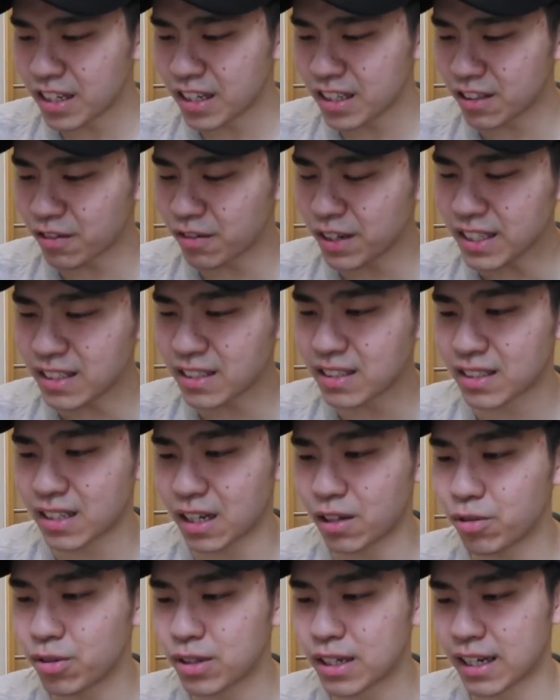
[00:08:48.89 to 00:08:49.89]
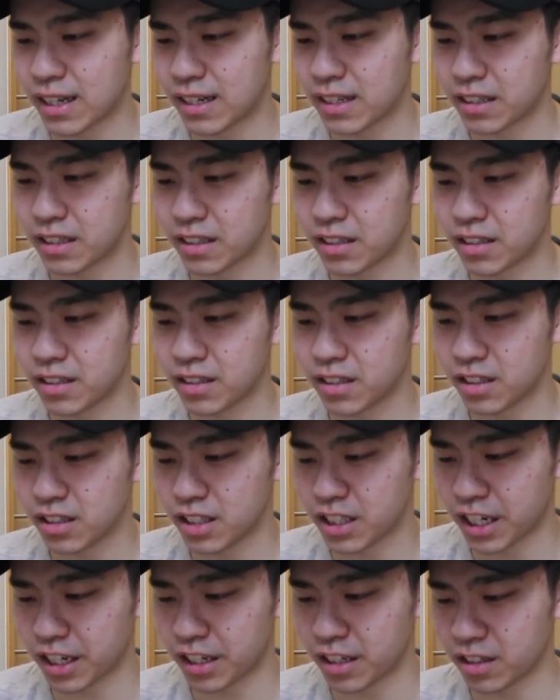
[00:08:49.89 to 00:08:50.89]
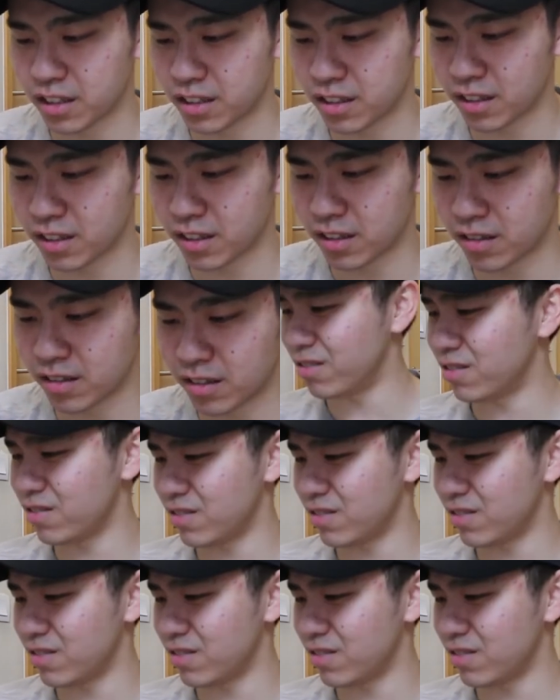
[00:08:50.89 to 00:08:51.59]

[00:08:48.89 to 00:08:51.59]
it's a very subtle color change, you know.